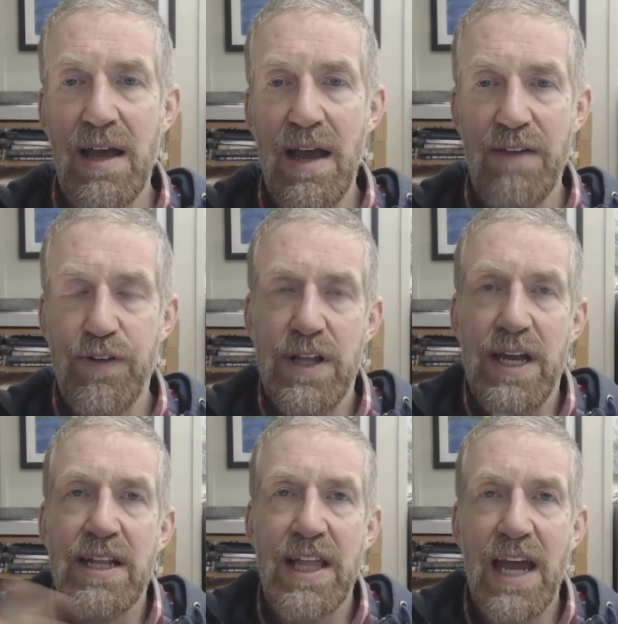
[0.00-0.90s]
and
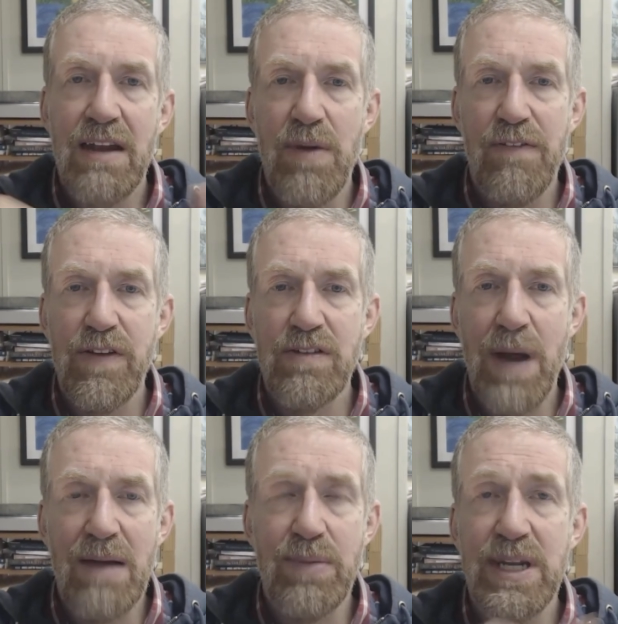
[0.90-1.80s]
it'll get him off his
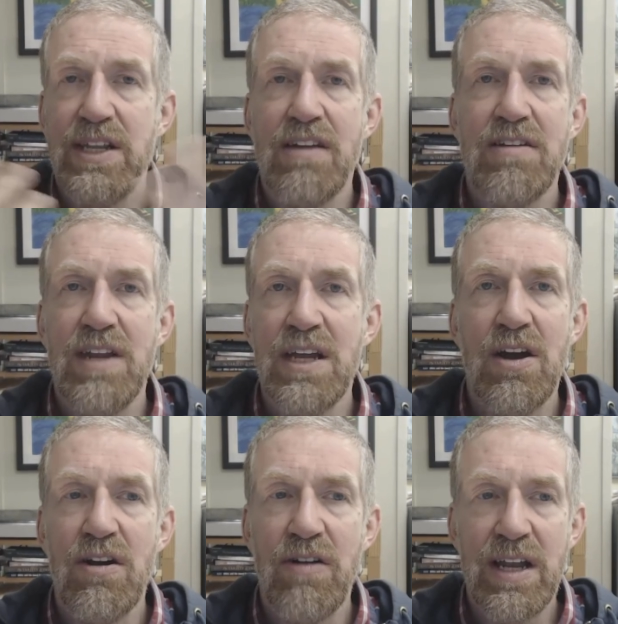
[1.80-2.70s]
back, but it doesn't
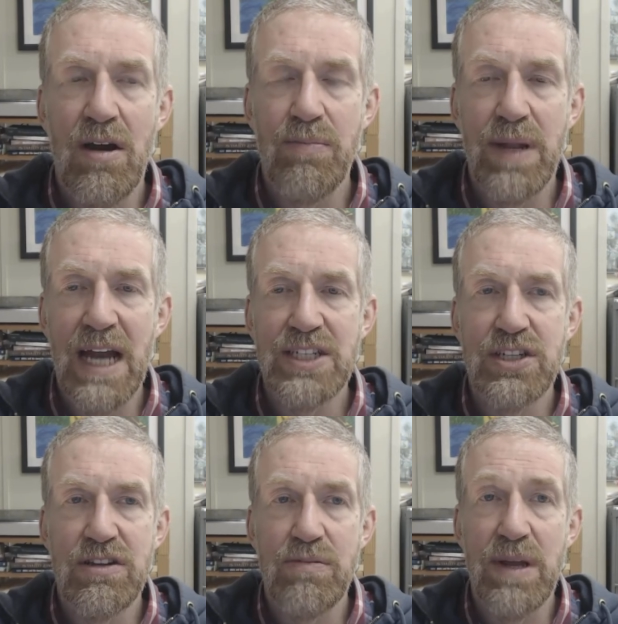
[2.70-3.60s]
incur any
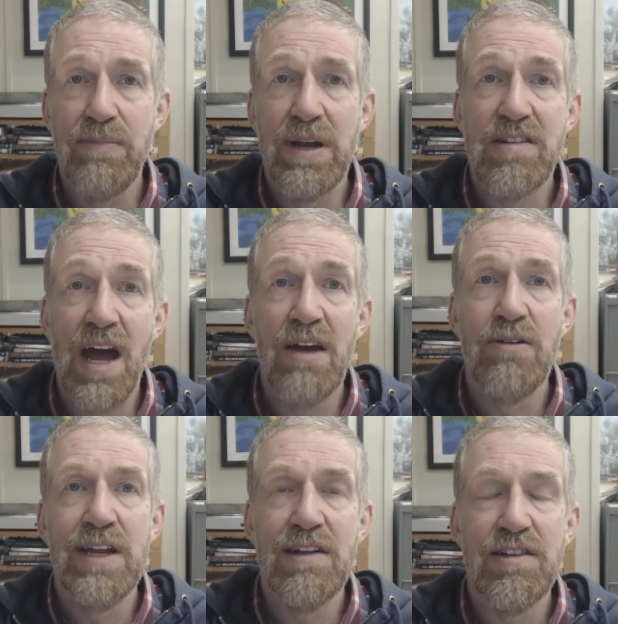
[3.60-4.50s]
obligations to me because I
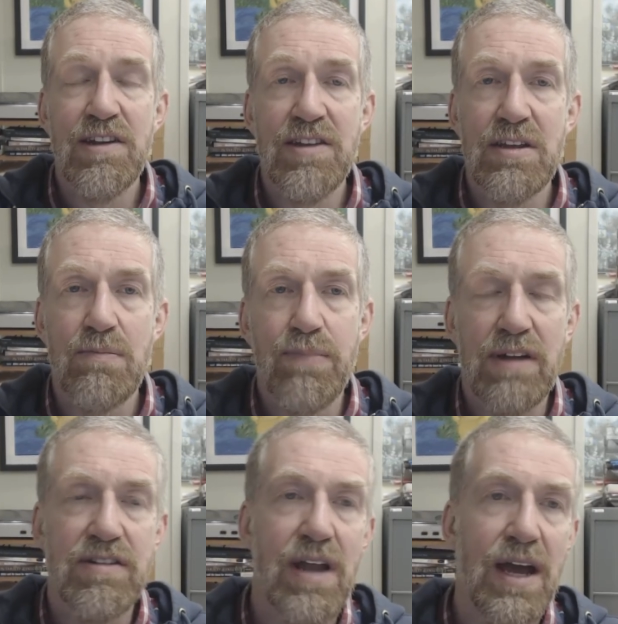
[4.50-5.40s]
only exist in the
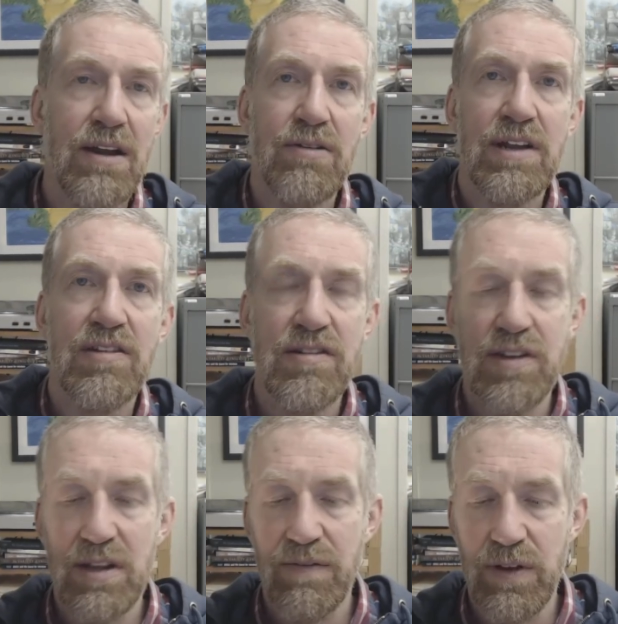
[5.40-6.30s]
present. I don't exist
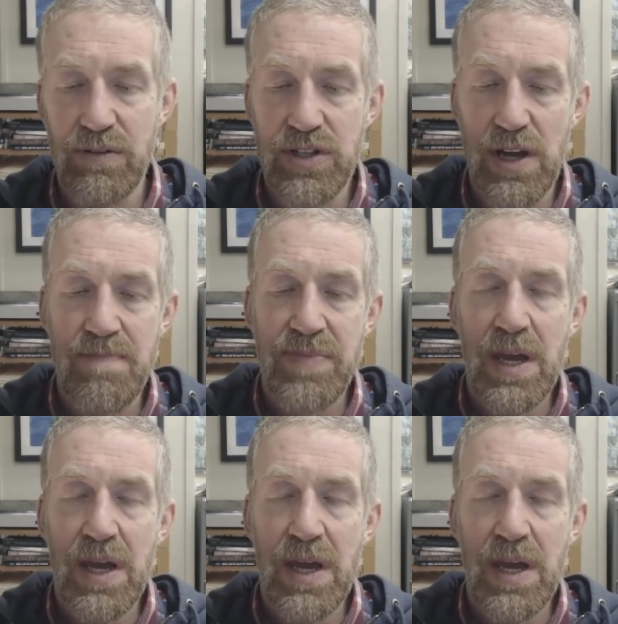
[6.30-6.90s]
in the future.